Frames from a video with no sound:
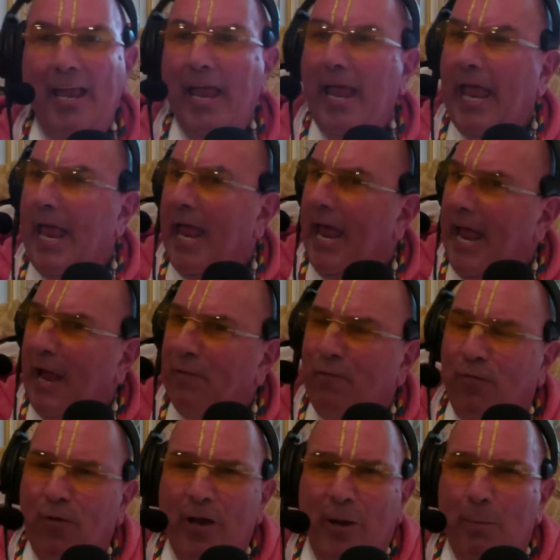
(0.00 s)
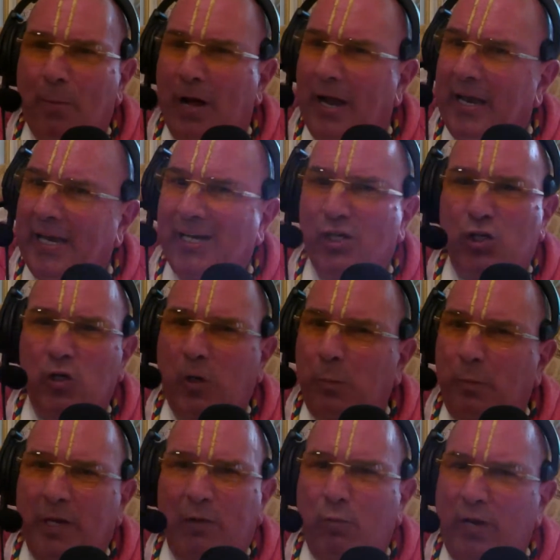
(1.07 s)
Everybody should
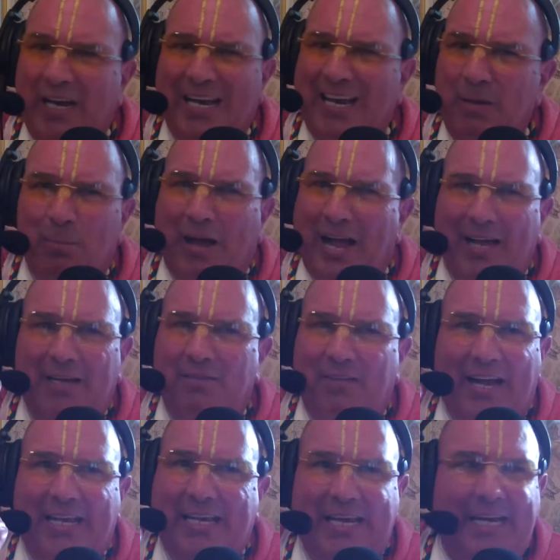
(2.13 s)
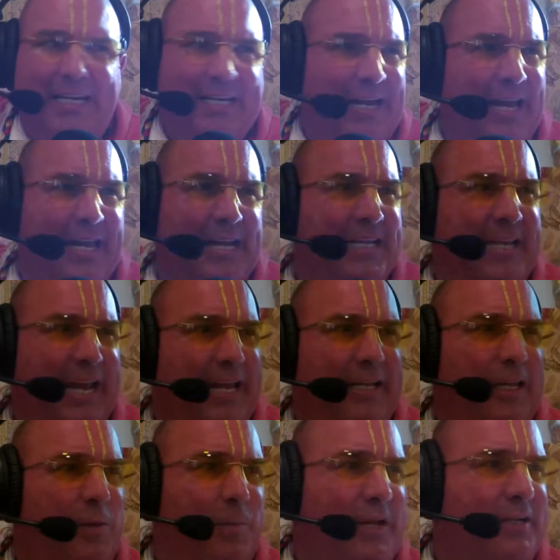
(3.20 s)
be reading Bhagavad Gita on a
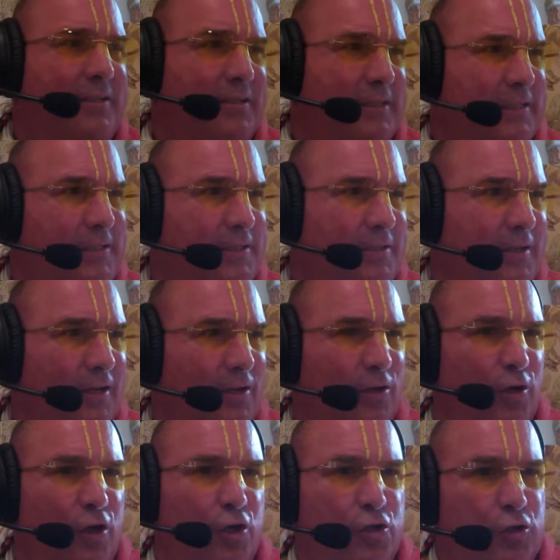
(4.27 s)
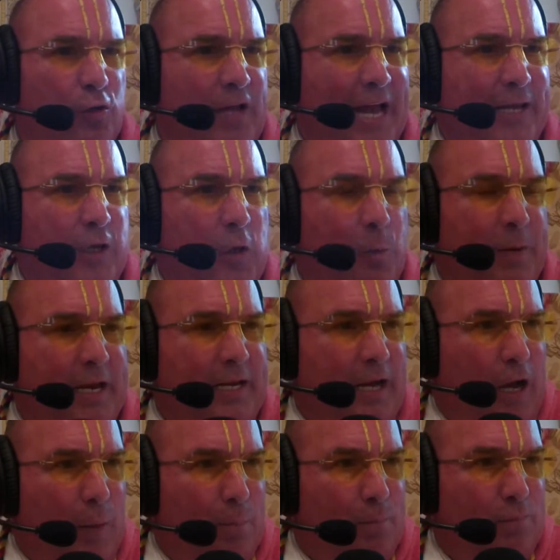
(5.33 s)
daily basis so that you
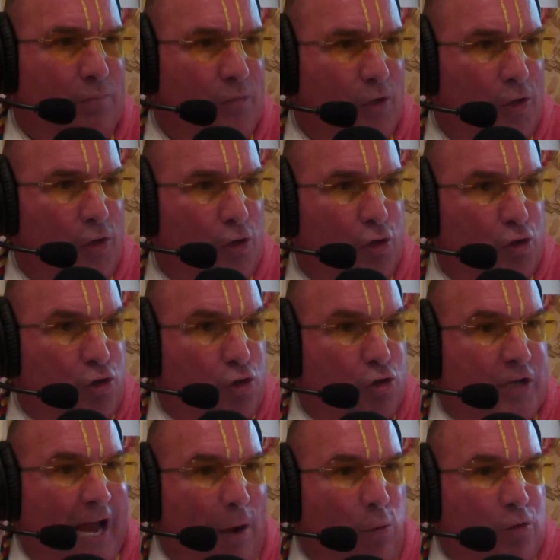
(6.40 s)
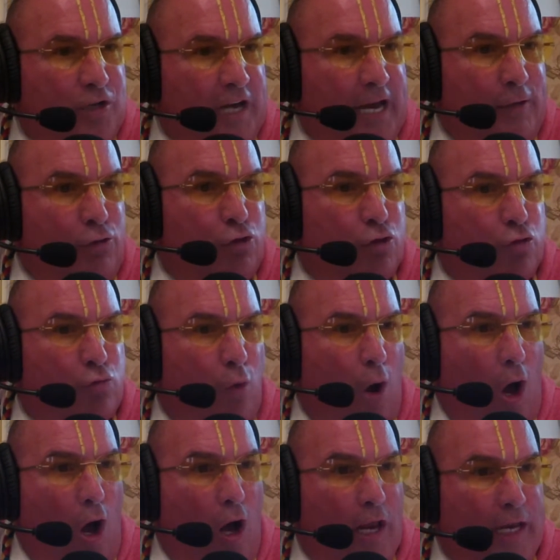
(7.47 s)
become stout and
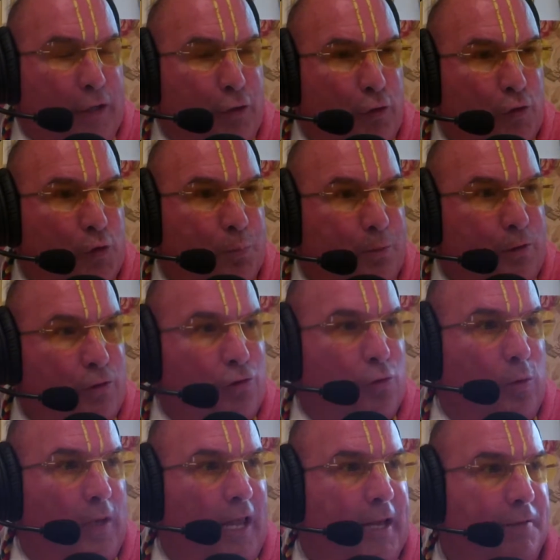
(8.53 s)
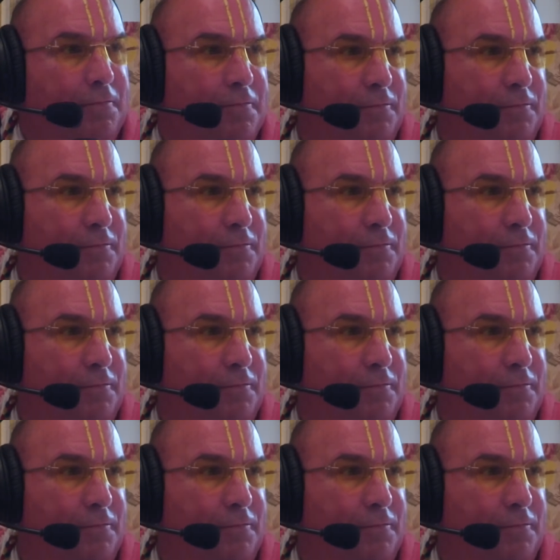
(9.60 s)
strong in your spiritual life.